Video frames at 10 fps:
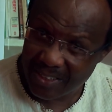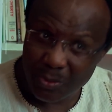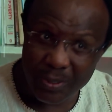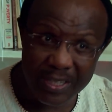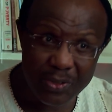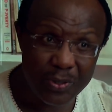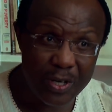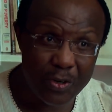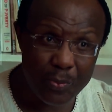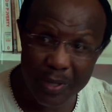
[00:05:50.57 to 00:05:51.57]
to get to
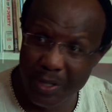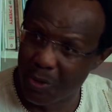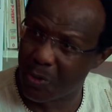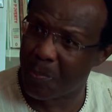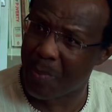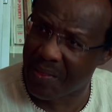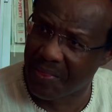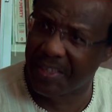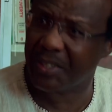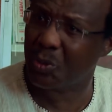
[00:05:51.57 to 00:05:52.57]
Nairobi, or a
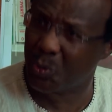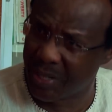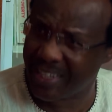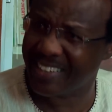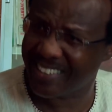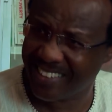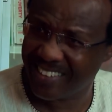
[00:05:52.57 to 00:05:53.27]
month and 2 days?